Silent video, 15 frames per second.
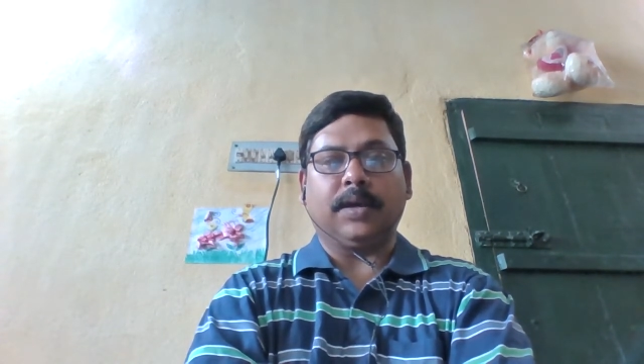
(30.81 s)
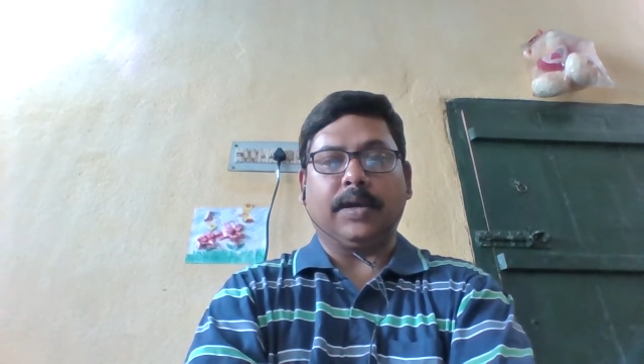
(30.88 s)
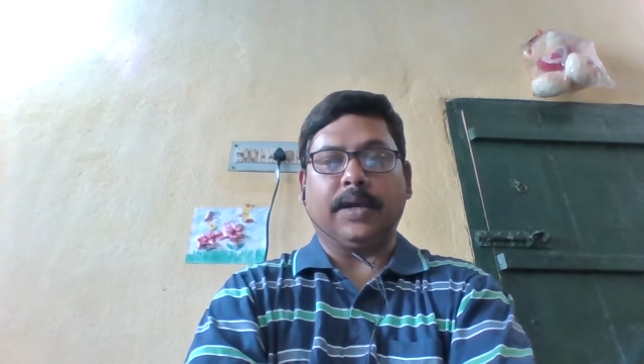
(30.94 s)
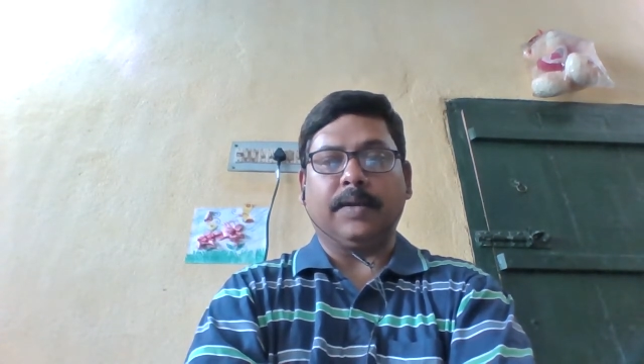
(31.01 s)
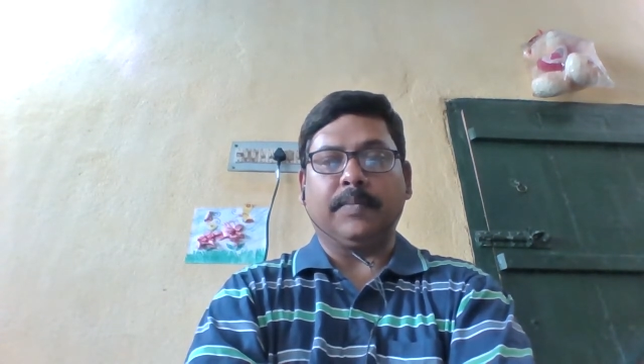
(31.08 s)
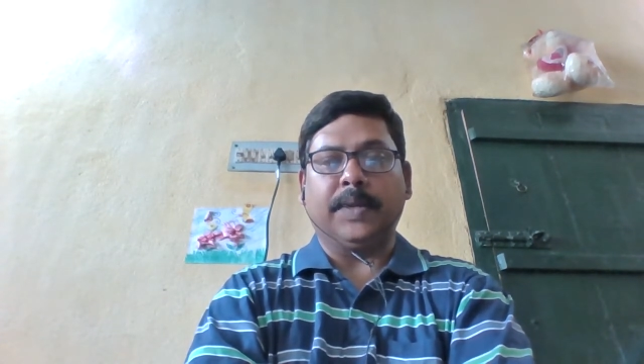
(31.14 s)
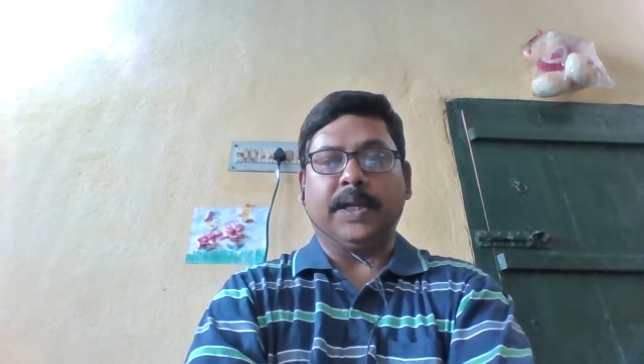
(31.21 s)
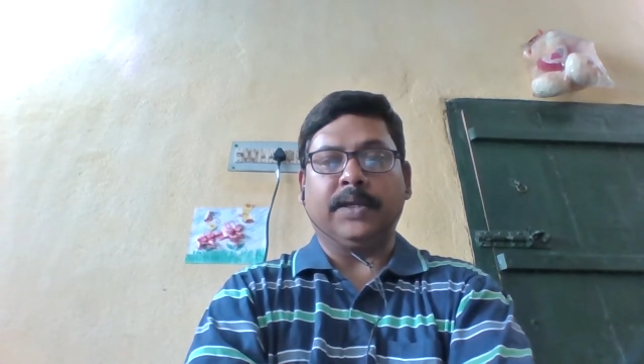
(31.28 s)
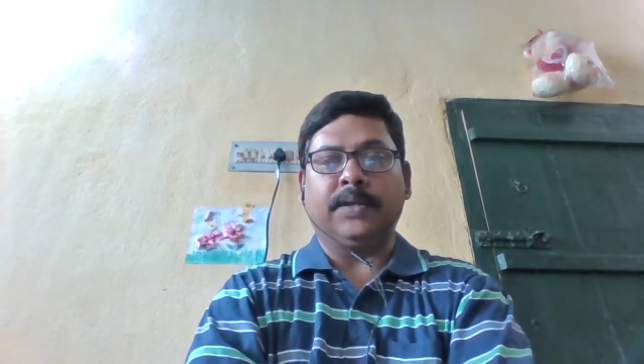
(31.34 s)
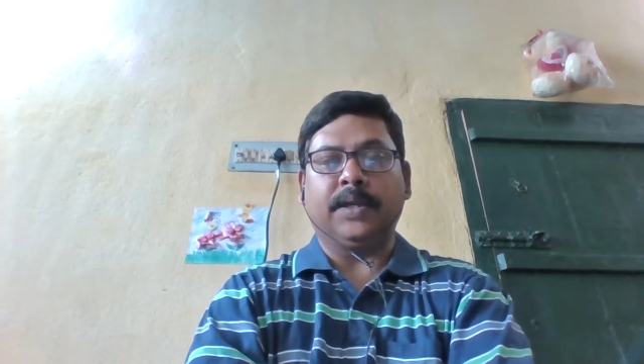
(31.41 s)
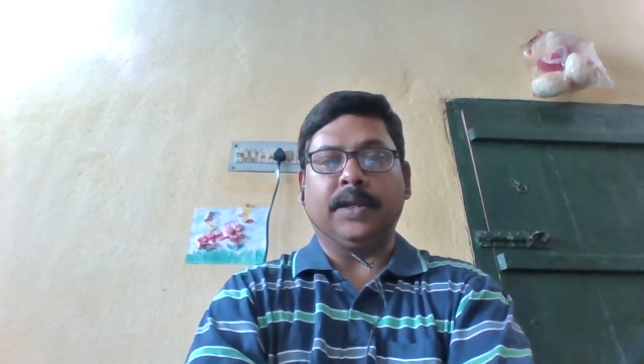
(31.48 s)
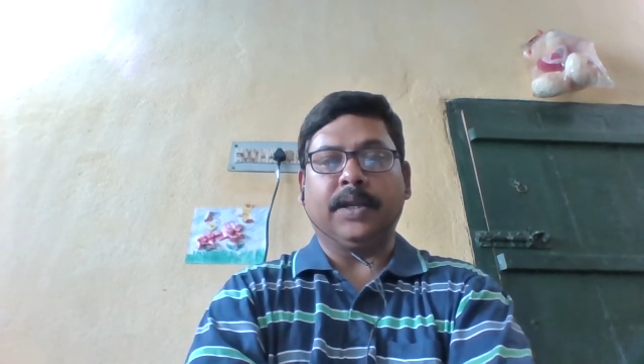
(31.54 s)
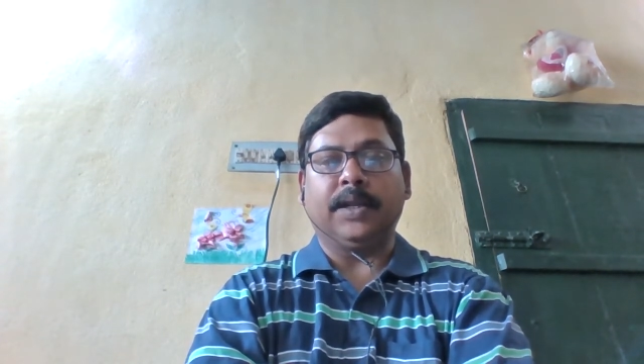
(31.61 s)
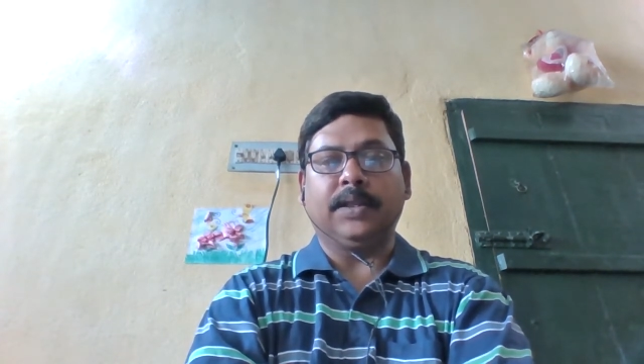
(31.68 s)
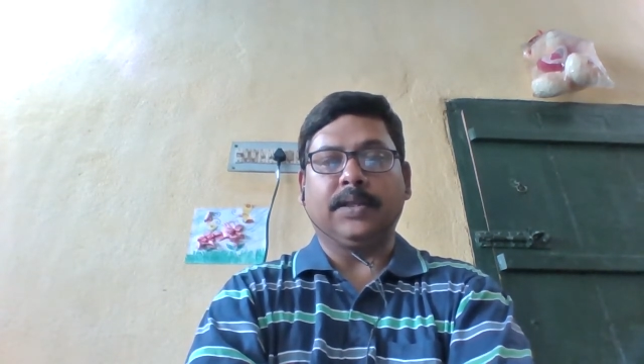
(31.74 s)
and
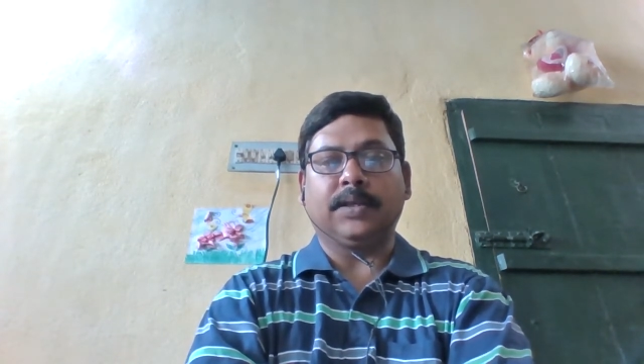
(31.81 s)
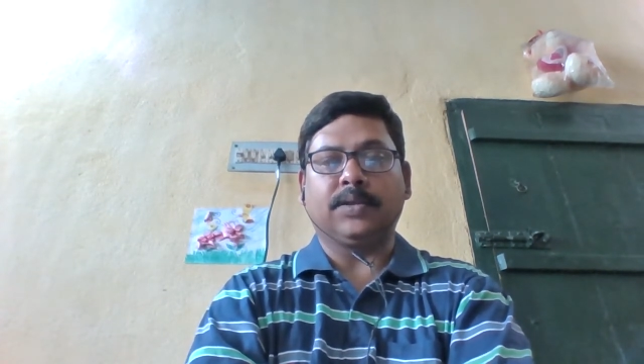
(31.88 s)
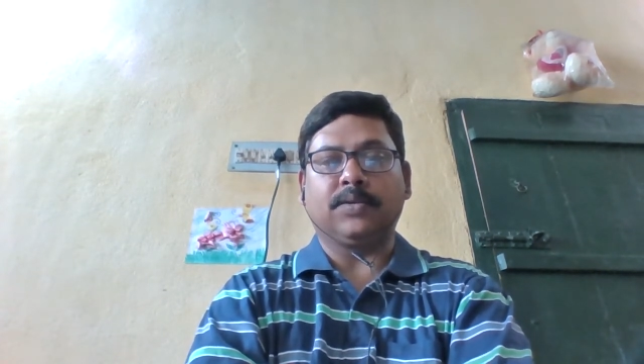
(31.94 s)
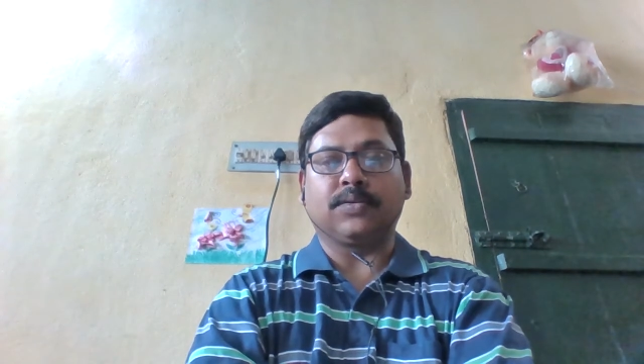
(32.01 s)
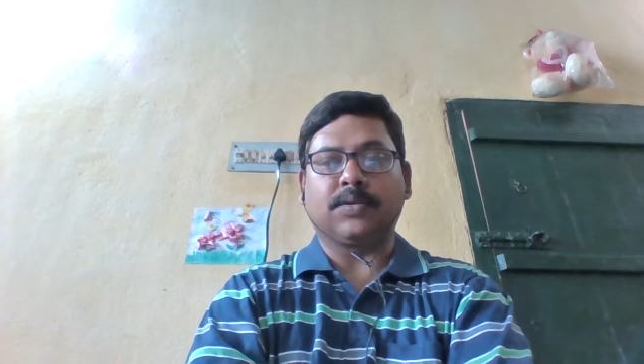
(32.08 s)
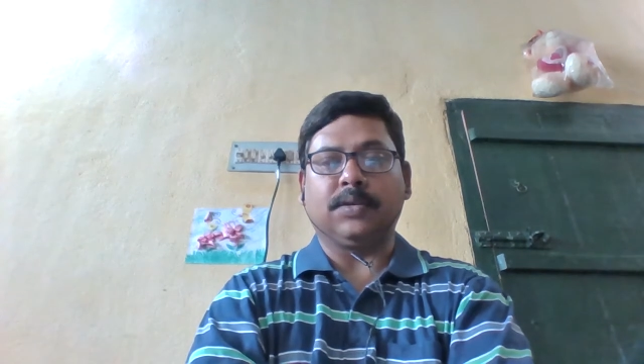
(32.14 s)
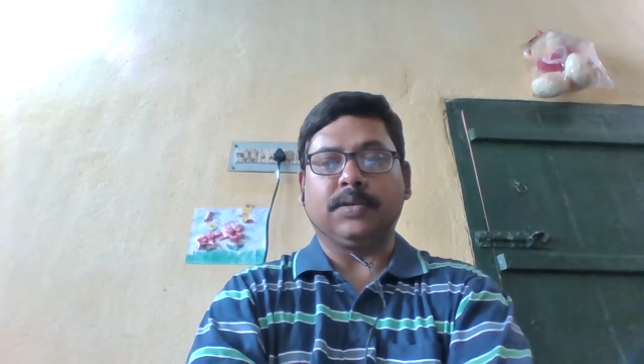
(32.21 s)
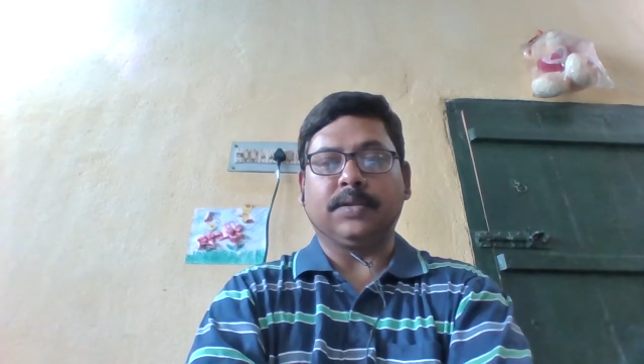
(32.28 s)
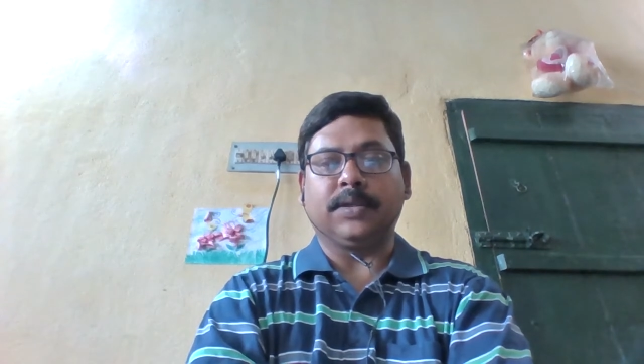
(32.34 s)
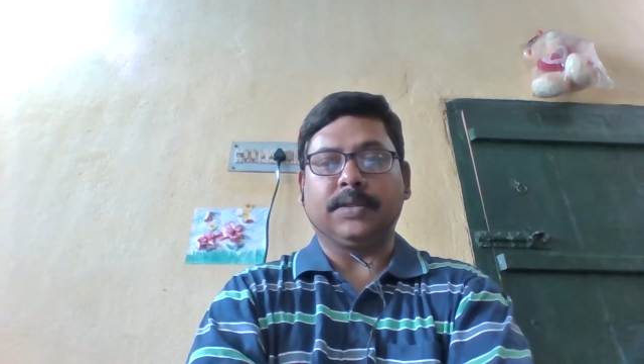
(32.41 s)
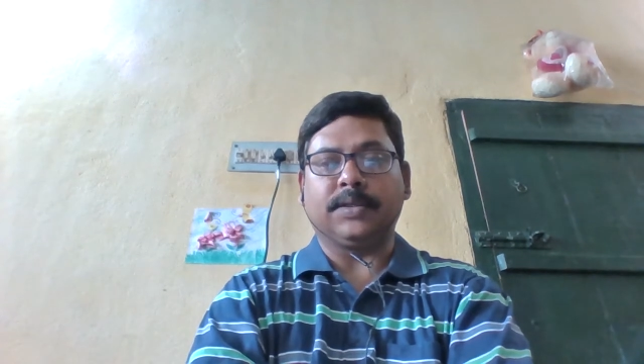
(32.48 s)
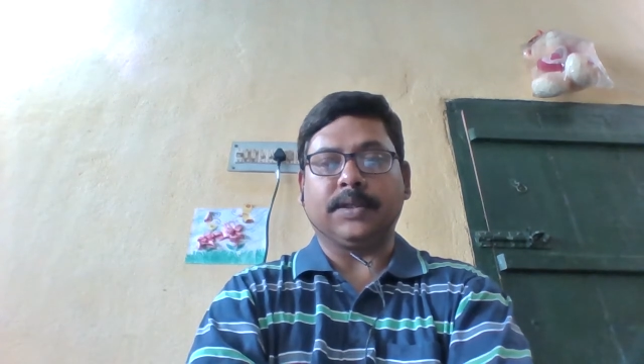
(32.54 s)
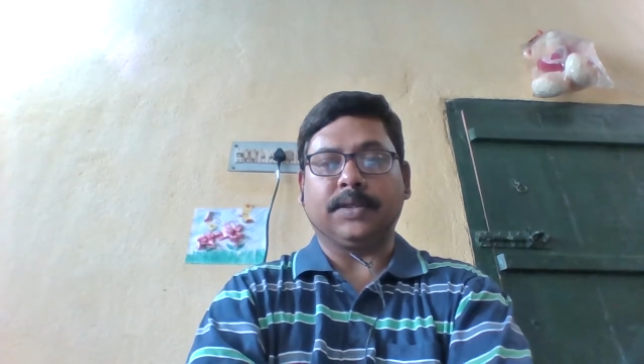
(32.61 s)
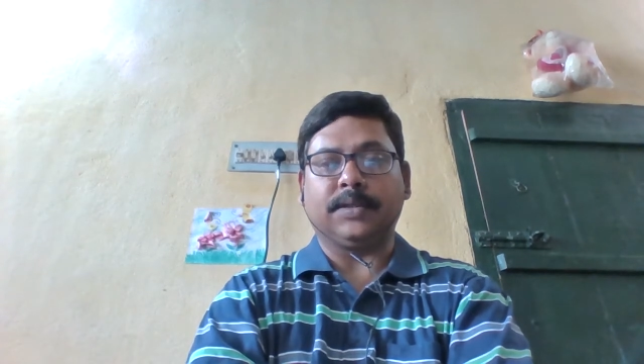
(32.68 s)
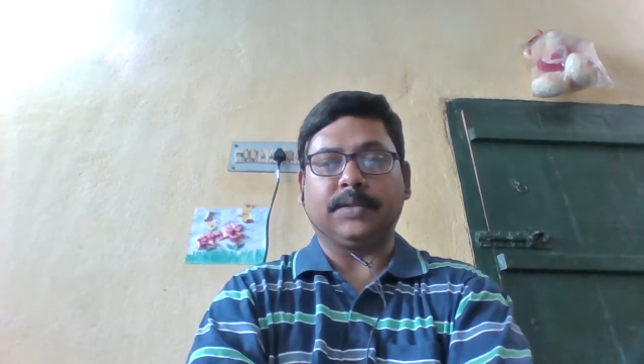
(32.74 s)
maintaining the social
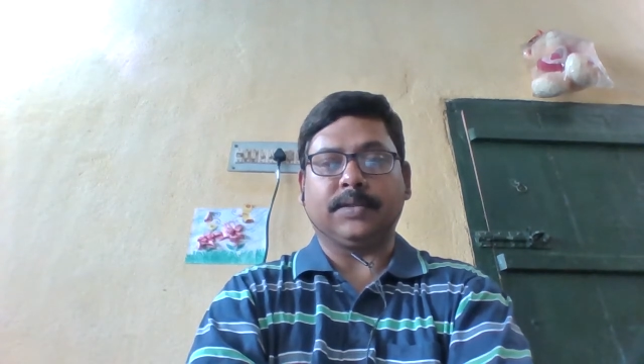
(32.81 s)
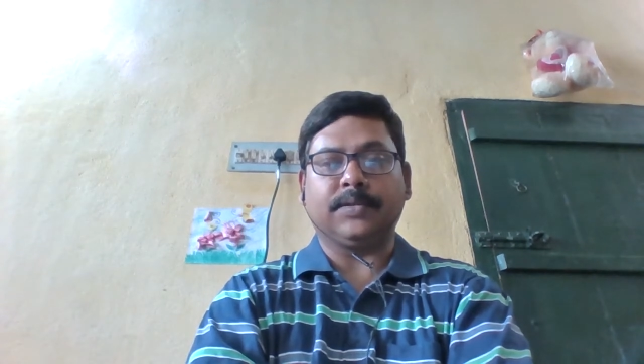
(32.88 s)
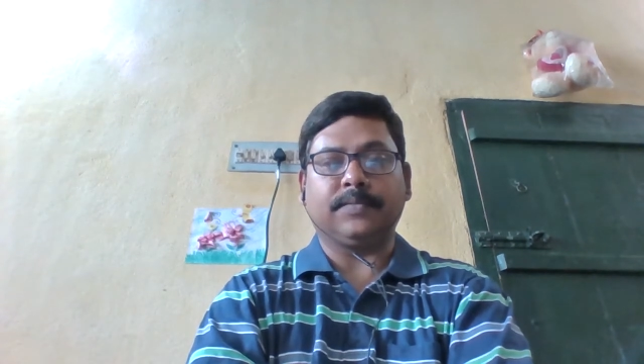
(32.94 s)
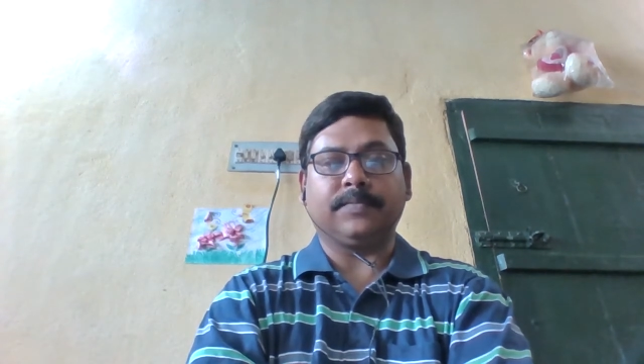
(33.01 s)
distance.